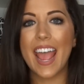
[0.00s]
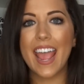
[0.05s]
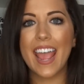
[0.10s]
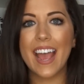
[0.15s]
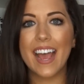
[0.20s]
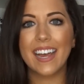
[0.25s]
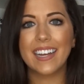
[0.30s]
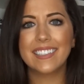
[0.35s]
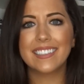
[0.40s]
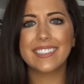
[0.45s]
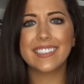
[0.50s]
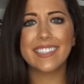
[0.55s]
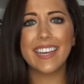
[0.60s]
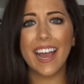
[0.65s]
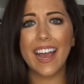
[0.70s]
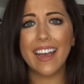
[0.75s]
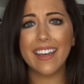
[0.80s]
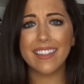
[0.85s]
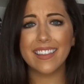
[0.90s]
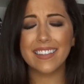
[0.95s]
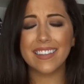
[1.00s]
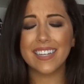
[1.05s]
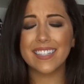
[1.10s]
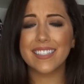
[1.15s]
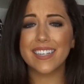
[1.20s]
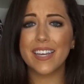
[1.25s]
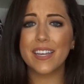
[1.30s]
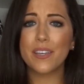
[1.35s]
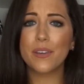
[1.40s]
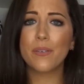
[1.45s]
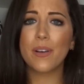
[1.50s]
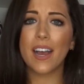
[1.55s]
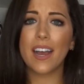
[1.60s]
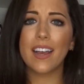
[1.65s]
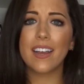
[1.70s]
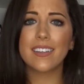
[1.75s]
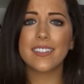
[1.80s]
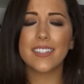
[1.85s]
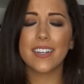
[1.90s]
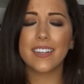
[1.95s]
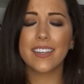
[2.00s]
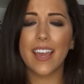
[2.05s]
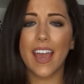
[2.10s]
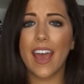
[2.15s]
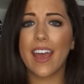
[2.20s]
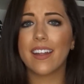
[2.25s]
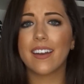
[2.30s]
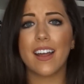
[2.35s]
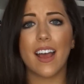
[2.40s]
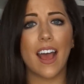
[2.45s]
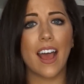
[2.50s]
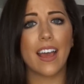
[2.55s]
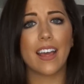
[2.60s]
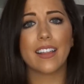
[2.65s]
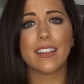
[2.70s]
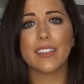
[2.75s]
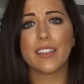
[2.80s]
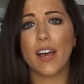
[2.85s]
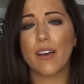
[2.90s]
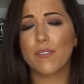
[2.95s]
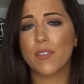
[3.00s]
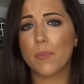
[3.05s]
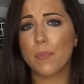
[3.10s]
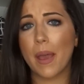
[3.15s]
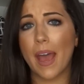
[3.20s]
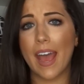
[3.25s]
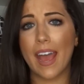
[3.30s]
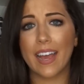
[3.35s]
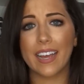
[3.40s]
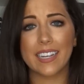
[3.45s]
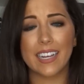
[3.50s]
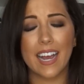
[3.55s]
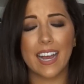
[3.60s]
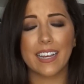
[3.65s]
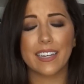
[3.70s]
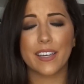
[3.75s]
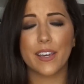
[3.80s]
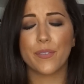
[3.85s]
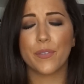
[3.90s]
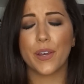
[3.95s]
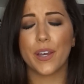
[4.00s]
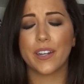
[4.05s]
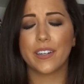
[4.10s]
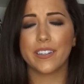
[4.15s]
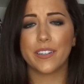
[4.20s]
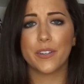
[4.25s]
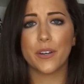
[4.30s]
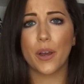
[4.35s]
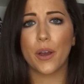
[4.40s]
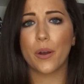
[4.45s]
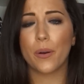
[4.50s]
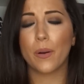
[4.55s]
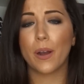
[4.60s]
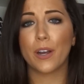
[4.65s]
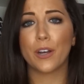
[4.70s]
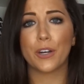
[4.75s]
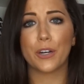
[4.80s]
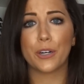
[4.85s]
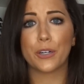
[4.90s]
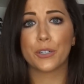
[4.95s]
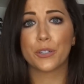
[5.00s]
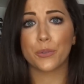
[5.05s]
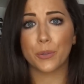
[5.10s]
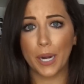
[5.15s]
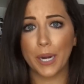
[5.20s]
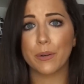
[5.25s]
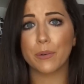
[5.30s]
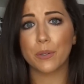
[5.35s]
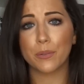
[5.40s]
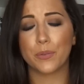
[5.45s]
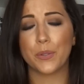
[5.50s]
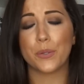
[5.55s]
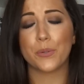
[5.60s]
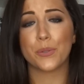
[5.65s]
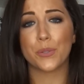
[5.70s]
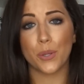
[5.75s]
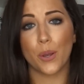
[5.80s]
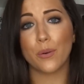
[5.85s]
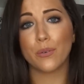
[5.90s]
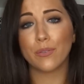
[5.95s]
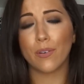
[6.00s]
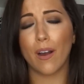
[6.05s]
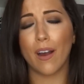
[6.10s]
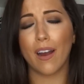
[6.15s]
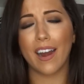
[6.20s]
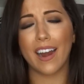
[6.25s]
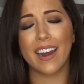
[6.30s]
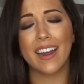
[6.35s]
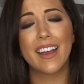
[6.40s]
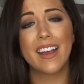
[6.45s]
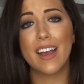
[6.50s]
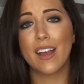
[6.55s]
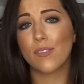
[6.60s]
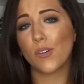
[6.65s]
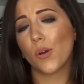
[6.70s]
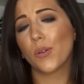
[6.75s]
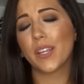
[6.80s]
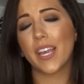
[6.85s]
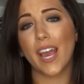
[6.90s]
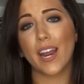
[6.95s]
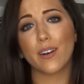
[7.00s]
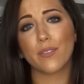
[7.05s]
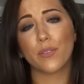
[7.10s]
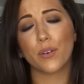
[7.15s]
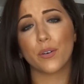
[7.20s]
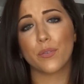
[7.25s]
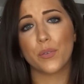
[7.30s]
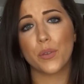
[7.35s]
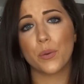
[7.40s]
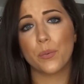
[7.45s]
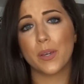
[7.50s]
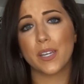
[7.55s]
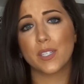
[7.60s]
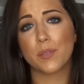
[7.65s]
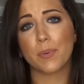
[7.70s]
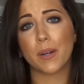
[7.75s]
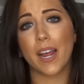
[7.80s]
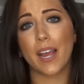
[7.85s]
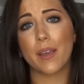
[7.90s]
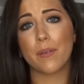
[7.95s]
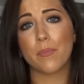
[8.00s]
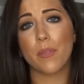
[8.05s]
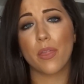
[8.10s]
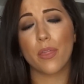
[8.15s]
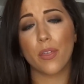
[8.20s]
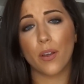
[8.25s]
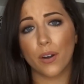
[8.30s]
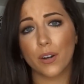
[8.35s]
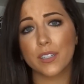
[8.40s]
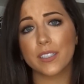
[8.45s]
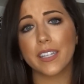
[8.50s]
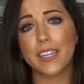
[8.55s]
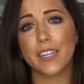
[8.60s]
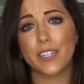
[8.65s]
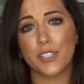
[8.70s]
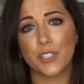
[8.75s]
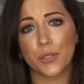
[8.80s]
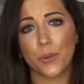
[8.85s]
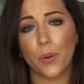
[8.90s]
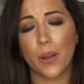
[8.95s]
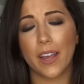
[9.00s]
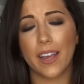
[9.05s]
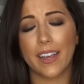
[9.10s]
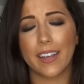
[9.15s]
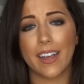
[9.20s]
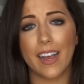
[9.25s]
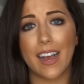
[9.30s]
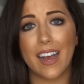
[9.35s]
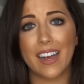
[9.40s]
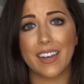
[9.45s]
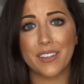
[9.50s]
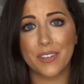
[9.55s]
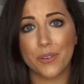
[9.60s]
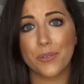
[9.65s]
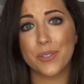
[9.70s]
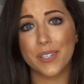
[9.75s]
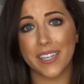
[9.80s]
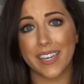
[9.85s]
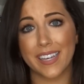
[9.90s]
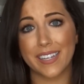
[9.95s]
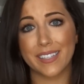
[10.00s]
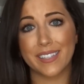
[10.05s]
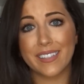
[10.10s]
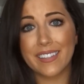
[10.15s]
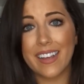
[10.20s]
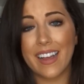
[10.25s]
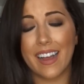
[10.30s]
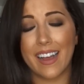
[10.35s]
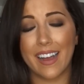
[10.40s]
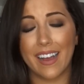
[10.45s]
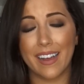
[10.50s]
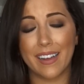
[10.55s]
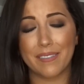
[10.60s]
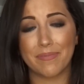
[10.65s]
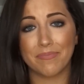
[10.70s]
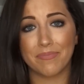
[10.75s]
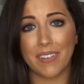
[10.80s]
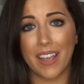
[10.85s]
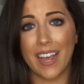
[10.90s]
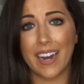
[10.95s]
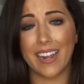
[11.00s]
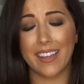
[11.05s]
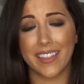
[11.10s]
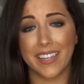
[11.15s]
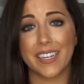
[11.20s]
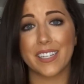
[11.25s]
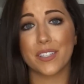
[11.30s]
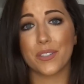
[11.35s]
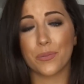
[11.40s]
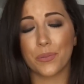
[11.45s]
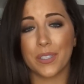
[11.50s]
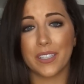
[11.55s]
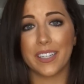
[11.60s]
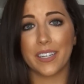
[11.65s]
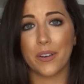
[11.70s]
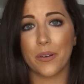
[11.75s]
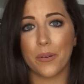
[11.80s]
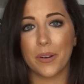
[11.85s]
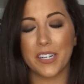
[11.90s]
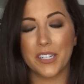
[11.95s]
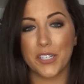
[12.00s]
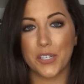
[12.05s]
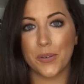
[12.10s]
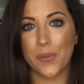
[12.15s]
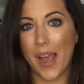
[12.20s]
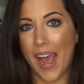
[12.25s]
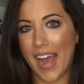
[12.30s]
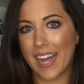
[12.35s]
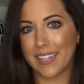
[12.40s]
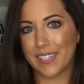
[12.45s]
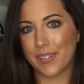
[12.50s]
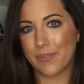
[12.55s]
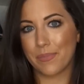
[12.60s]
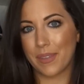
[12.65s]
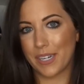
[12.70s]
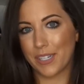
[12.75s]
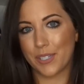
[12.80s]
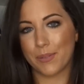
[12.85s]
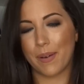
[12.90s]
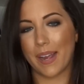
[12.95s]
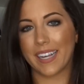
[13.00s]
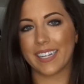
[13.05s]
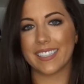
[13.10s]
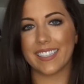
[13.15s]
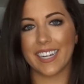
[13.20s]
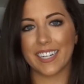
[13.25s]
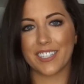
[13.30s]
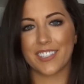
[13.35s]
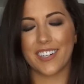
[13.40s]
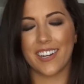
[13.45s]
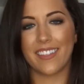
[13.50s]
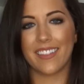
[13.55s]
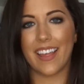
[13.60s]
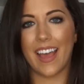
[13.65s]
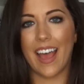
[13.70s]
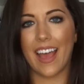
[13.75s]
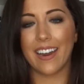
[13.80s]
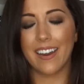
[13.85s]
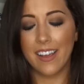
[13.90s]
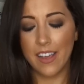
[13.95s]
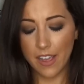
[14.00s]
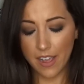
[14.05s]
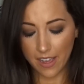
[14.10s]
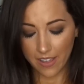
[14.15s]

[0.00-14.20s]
And yeah, I think that's it, you guys. Again, I love the bag. I give it, you know, a great review so far. I've only had it for a few weeks, but I am thoroughly enjoying using it. And I think it's really going to add something to my collection that